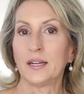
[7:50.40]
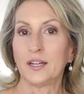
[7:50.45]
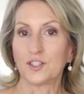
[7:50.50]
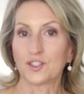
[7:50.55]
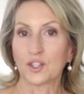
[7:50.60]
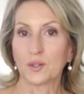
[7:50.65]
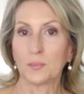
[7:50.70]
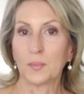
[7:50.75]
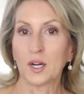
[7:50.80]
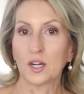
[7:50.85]
an
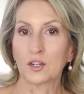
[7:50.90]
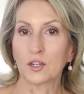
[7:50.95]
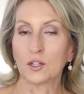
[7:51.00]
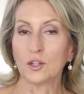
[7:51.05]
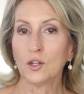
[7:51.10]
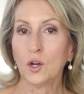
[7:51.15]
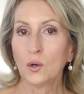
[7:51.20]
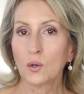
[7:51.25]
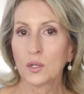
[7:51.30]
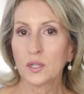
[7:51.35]
Asian
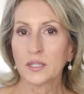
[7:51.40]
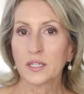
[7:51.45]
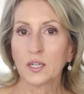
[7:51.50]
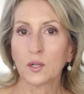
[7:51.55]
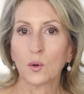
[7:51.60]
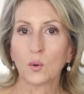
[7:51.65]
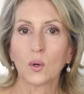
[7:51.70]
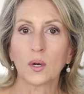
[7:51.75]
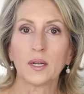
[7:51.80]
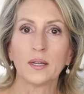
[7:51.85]
market
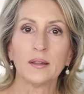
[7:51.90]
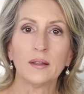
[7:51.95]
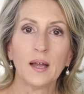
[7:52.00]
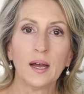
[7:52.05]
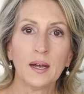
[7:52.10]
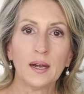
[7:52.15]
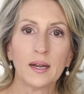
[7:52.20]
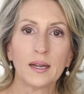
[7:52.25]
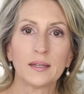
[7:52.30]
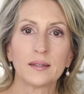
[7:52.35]
locally or
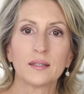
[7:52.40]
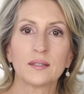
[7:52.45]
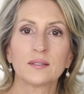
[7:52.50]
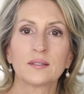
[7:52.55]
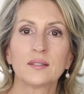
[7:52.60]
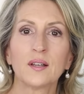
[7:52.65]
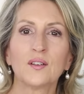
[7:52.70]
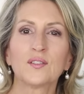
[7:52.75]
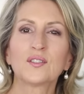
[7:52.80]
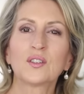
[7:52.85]
online
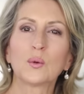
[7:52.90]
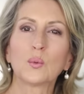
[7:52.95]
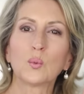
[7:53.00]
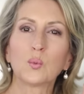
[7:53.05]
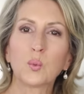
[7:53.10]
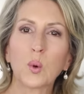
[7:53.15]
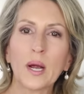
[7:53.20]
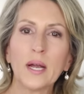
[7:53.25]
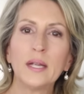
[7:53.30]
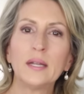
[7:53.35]
that sells the
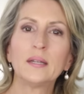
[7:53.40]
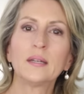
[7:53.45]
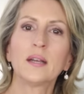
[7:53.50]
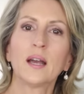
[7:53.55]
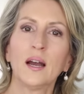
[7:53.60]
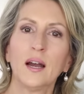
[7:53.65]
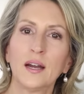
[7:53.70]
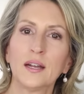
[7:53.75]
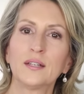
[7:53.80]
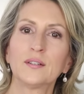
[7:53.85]
right
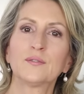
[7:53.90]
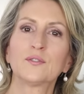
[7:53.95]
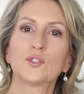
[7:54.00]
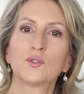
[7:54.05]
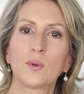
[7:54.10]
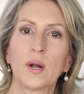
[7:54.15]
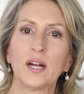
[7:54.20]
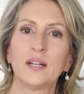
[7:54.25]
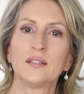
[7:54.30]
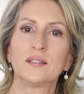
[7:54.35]
kind of
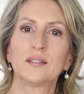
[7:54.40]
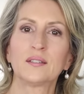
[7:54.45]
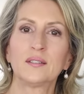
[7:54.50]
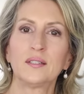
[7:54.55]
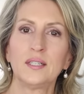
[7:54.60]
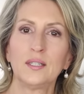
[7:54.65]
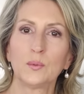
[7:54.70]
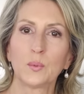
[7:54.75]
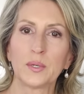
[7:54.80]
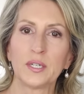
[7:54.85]
dried
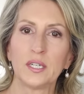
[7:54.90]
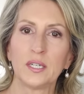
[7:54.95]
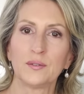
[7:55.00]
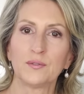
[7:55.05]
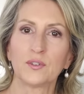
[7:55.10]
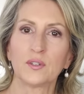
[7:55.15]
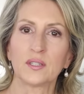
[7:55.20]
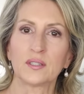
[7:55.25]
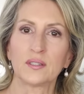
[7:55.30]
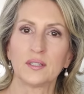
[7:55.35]

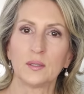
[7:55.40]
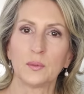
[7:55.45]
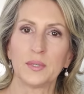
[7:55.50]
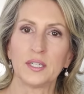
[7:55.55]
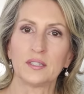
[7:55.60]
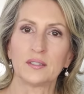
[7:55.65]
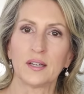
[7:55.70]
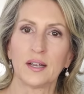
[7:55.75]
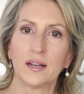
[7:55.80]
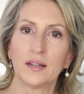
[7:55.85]
seaweed for a
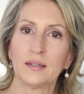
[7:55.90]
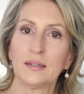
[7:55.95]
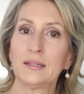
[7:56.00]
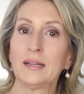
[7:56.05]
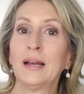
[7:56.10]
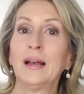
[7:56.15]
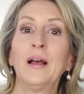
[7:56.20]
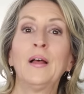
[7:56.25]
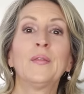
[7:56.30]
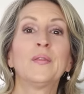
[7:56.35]
seaweed
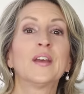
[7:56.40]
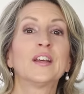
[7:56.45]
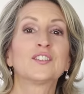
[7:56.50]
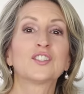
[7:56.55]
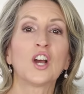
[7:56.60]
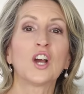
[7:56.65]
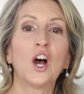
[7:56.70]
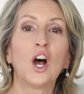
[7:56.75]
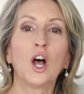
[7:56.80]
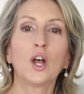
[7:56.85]
salad
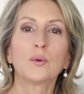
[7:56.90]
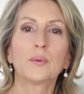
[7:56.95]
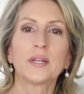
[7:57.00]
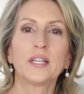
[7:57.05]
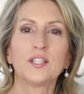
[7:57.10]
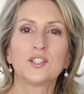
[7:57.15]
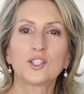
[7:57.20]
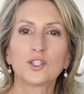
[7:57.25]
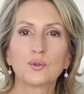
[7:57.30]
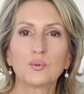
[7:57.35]
that's
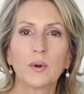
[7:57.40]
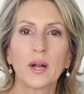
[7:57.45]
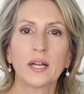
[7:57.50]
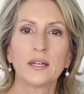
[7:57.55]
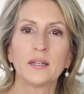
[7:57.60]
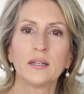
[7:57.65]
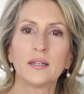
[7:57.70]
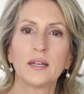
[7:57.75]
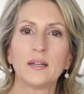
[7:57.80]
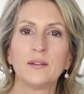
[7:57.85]
already
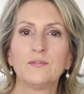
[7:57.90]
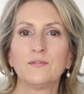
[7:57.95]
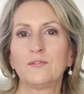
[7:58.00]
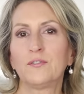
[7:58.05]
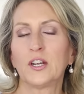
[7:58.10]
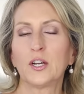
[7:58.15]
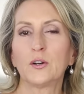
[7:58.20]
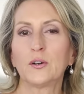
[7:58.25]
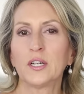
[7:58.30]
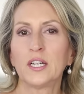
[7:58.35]
shredded in
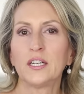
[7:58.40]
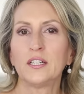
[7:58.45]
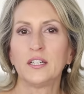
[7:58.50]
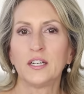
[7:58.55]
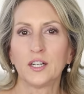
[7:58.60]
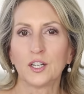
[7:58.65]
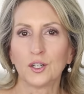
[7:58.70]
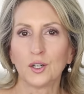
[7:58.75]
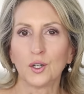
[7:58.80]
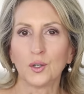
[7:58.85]
very
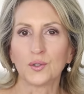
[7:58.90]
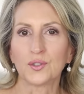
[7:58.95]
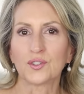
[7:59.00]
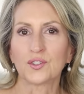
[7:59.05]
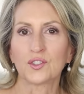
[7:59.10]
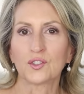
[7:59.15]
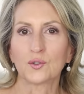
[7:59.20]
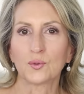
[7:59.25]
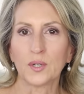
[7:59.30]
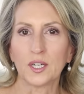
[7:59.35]
narrow
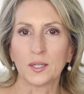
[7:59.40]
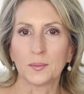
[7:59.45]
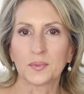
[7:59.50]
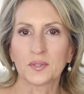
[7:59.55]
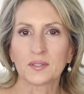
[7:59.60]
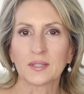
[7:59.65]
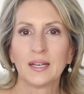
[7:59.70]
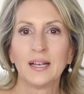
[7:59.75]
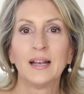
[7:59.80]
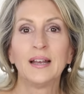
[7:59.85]

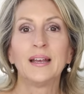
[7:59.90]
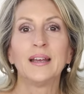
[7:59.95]
strips.